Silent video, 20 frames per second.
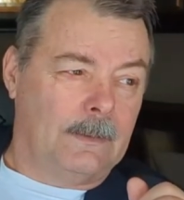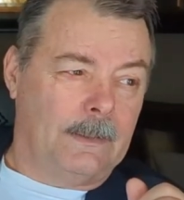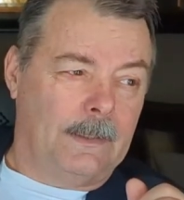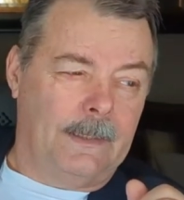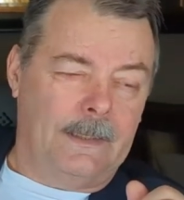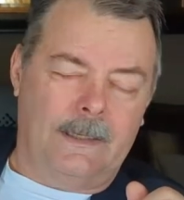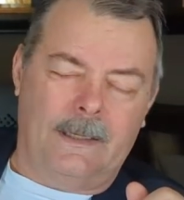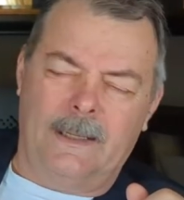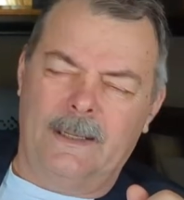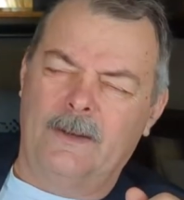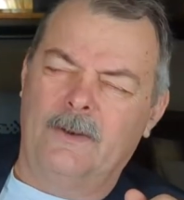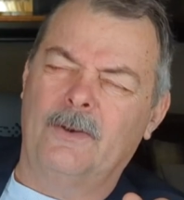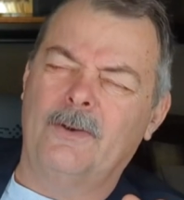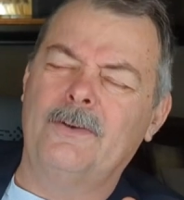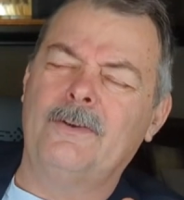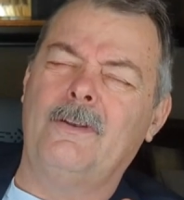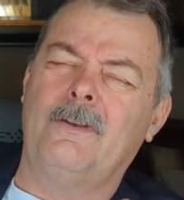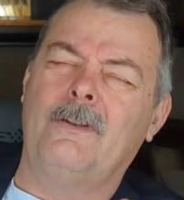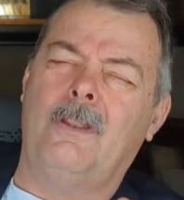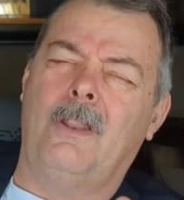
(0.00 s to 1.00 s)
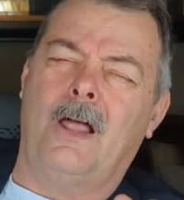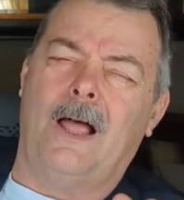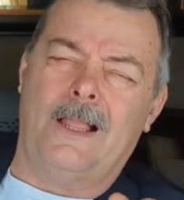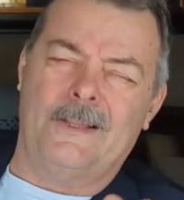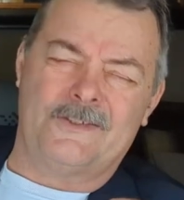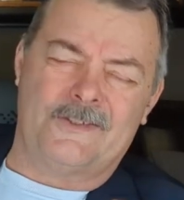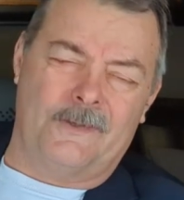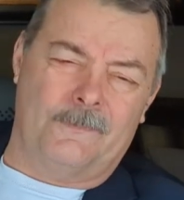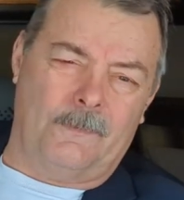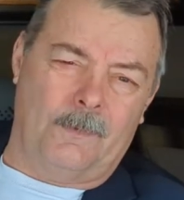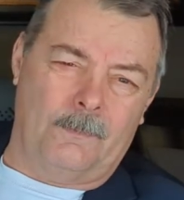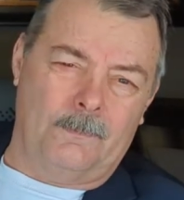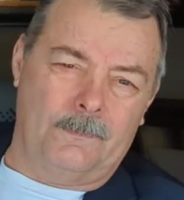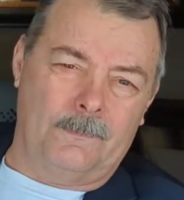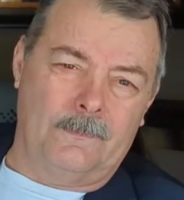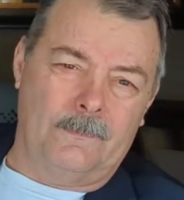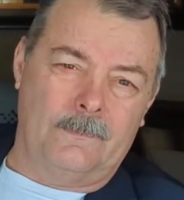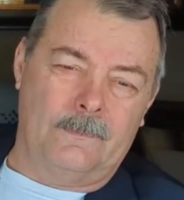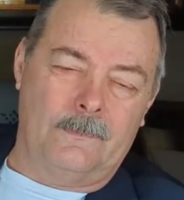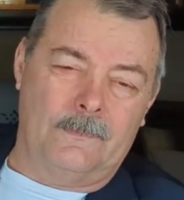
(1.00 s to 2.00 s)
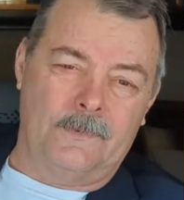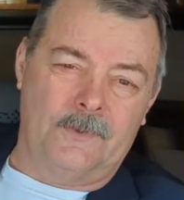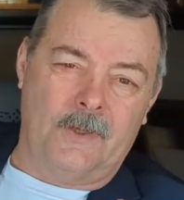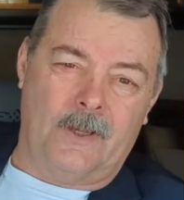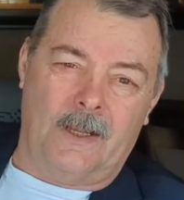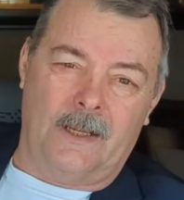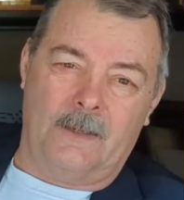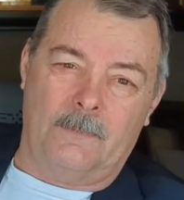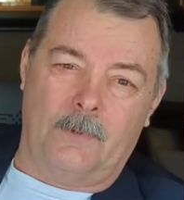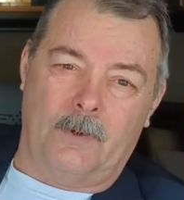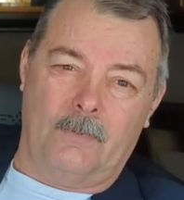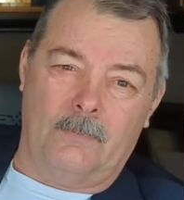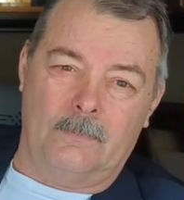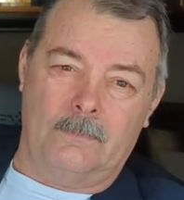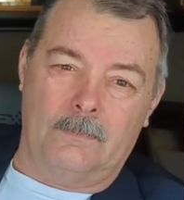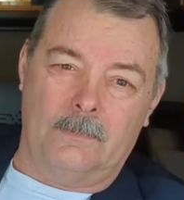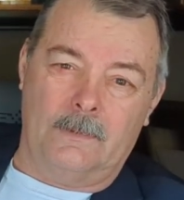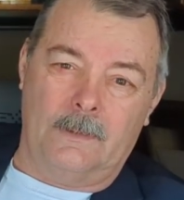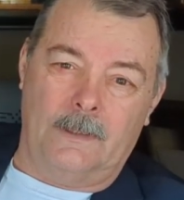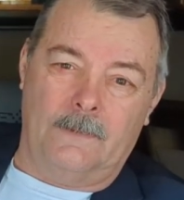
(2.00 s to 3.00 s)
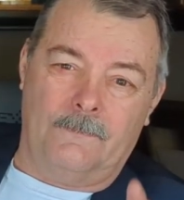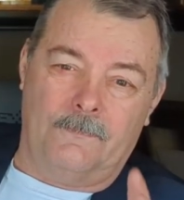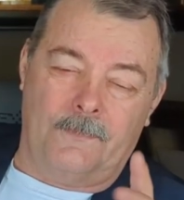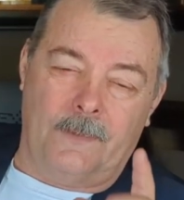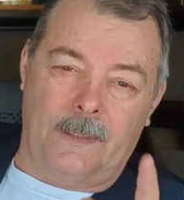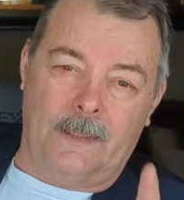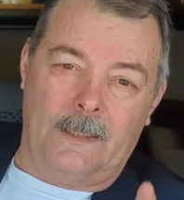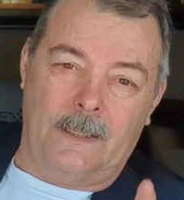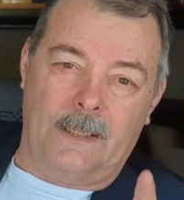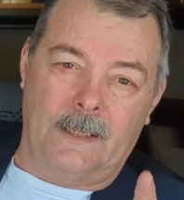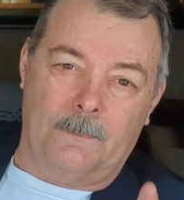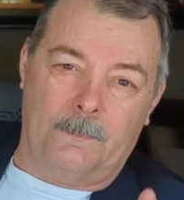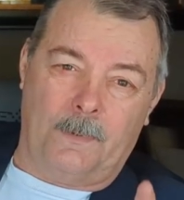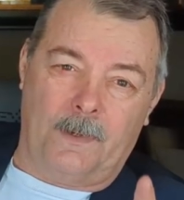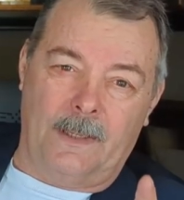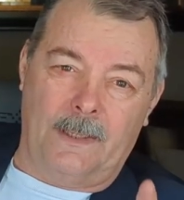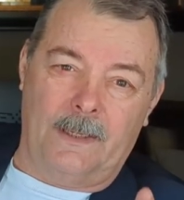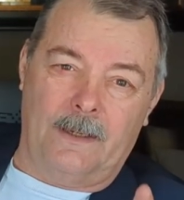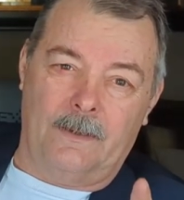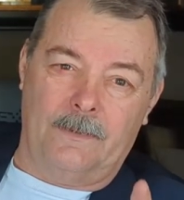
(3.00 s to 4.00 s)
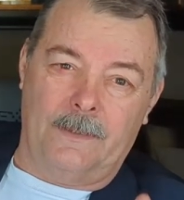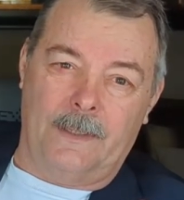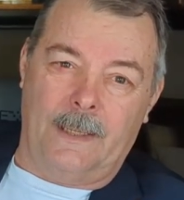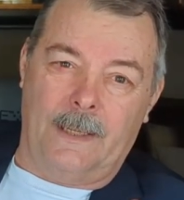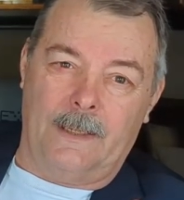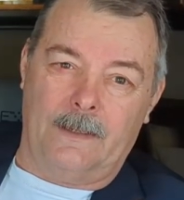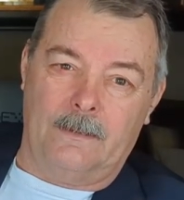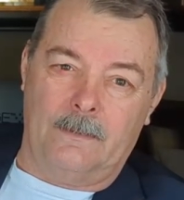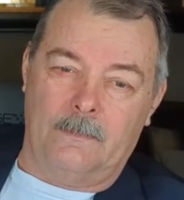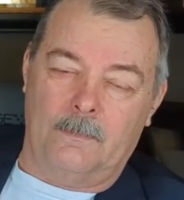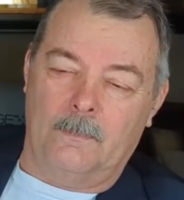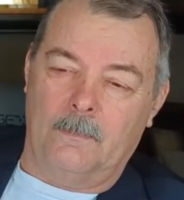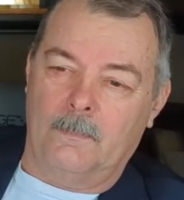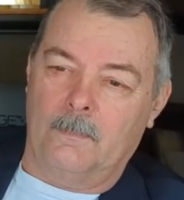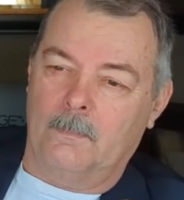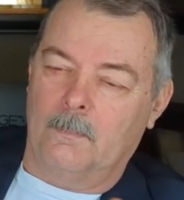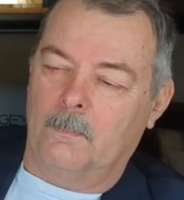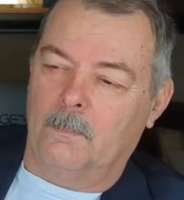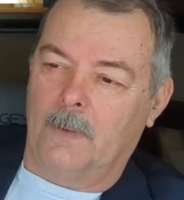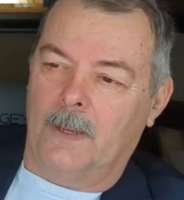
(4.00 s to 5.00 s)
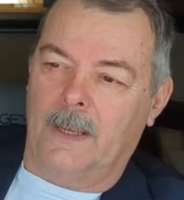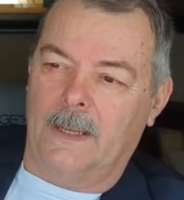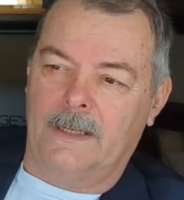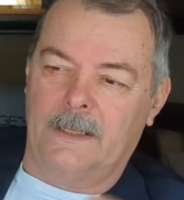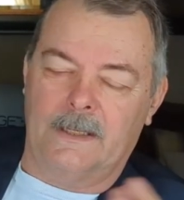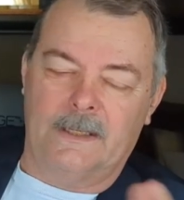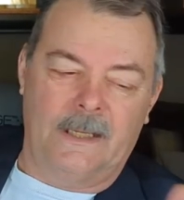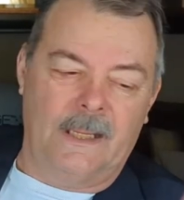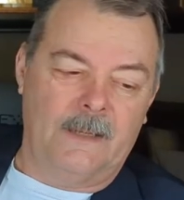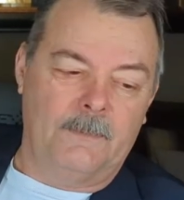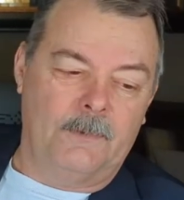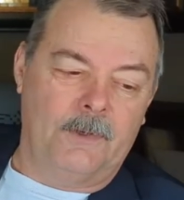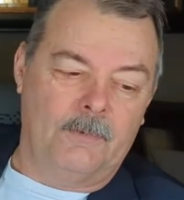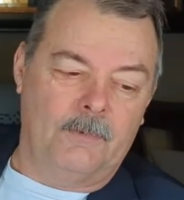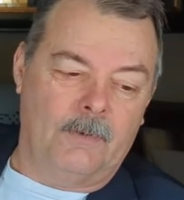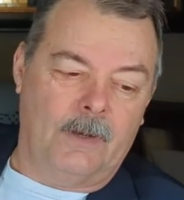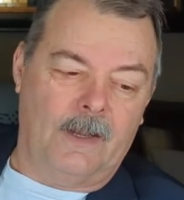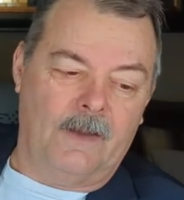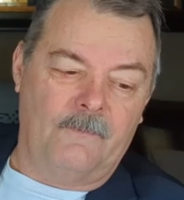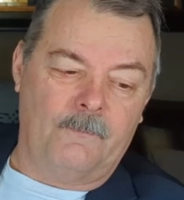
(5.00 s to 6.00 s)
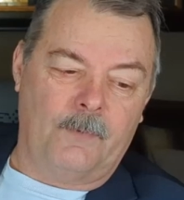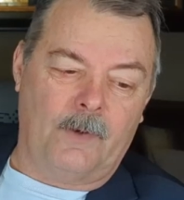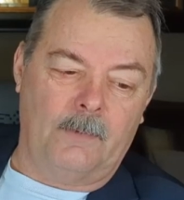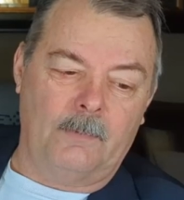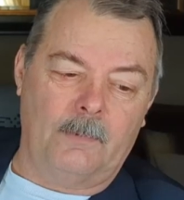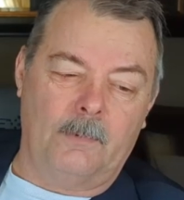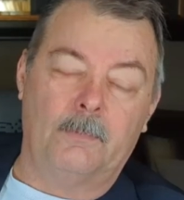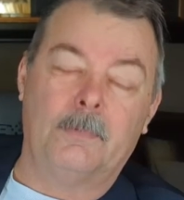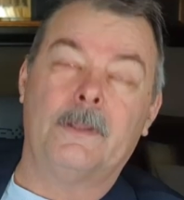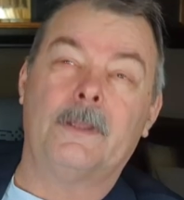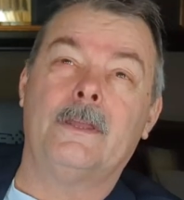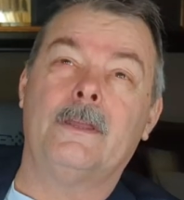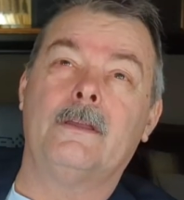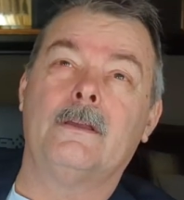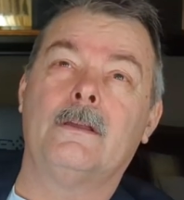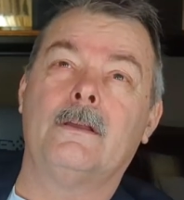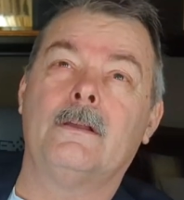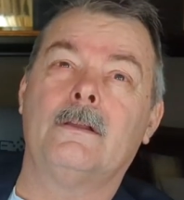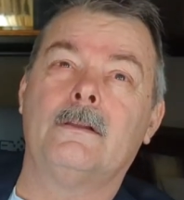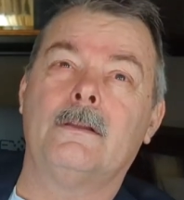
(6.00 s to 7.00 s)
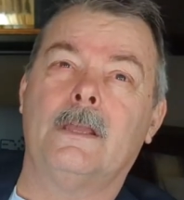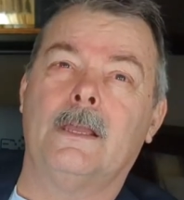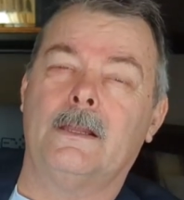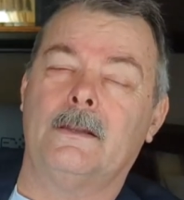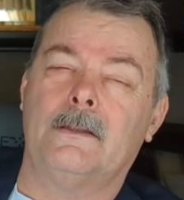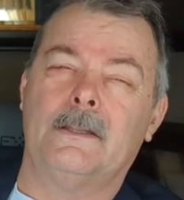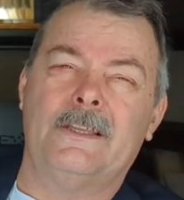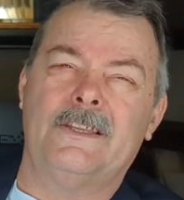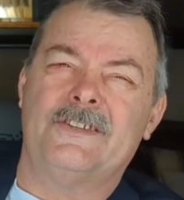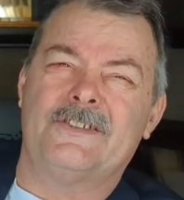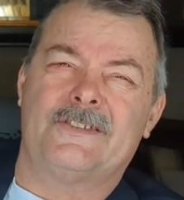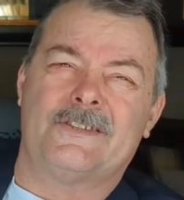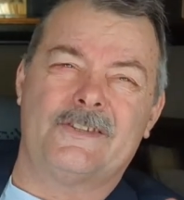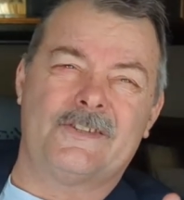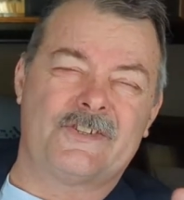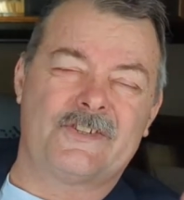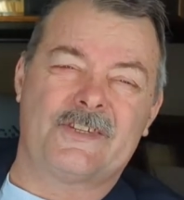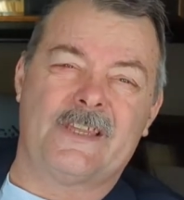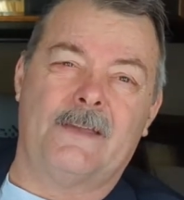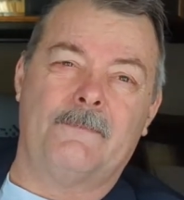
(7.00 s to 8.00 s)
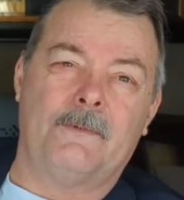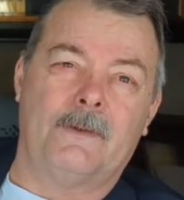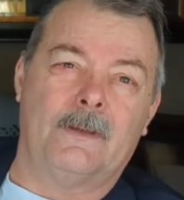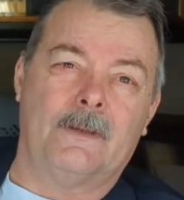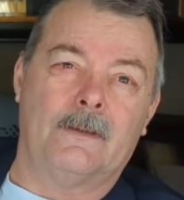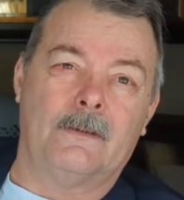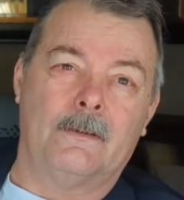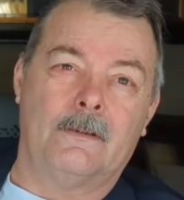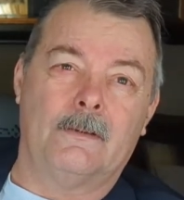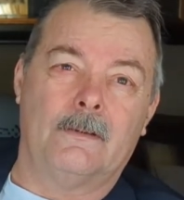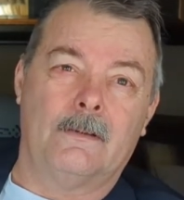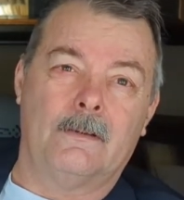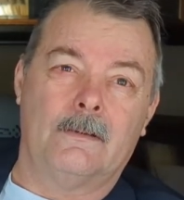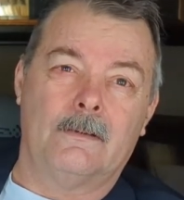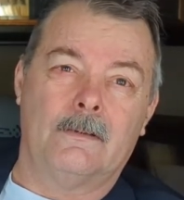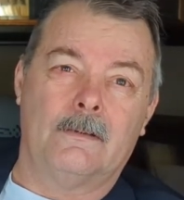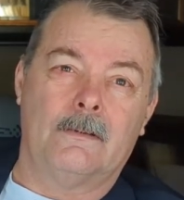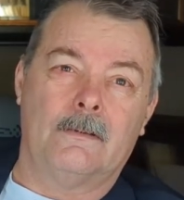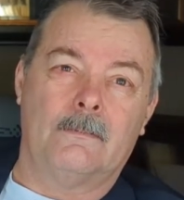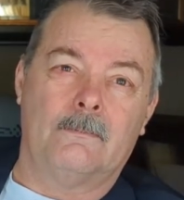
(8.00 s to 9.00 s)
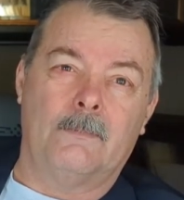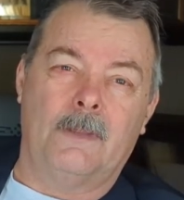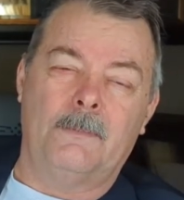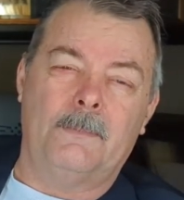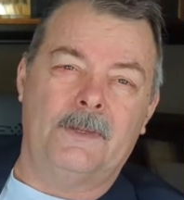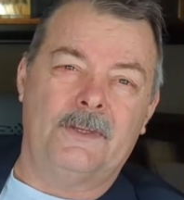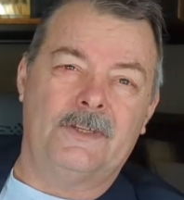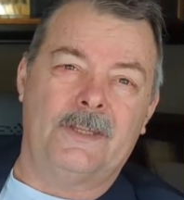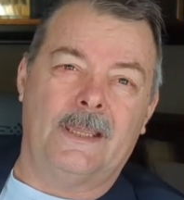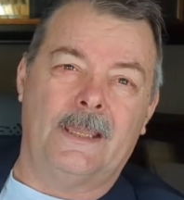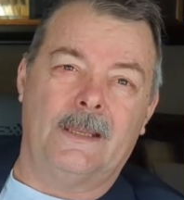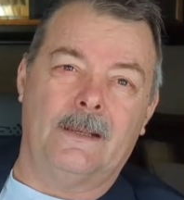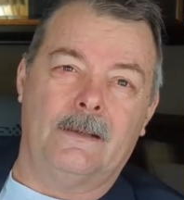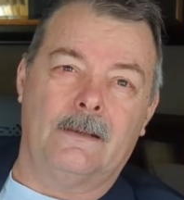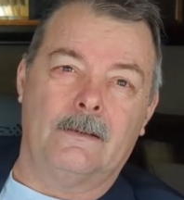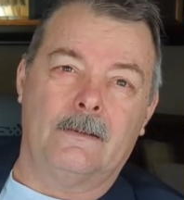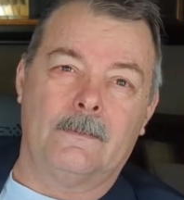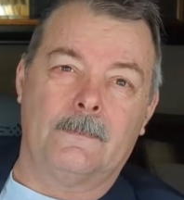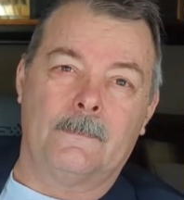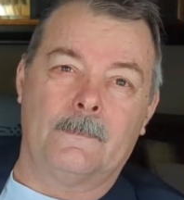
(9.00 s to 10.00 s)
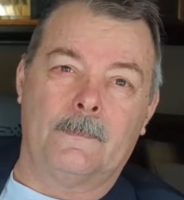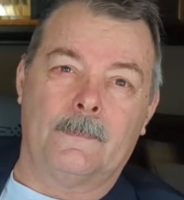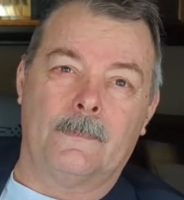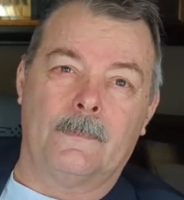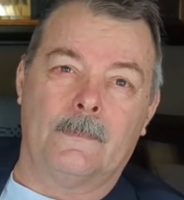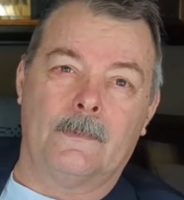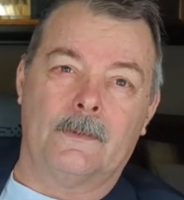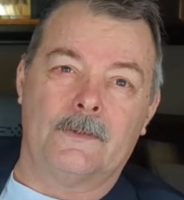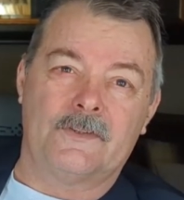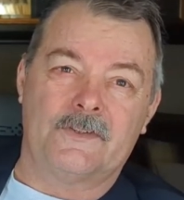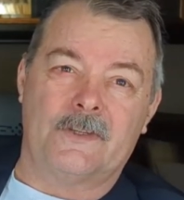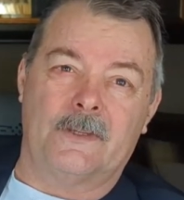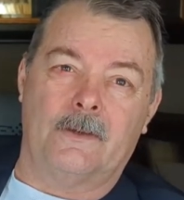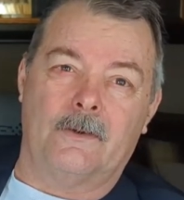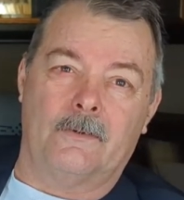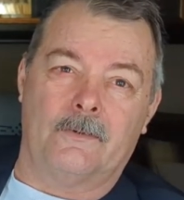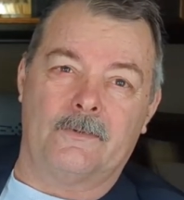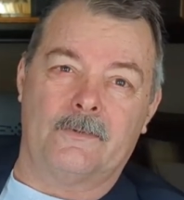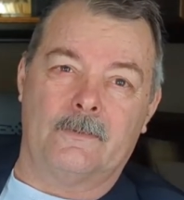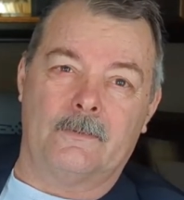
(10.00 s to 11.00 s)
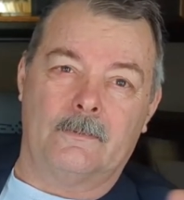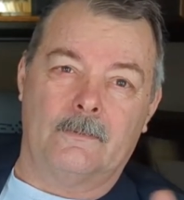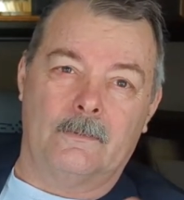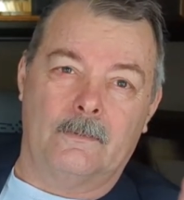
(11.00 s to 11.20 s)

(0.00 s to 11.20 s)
And I heard lots of them talk about if they could get play on that. I could name you off probably at least seven, maybe ten singers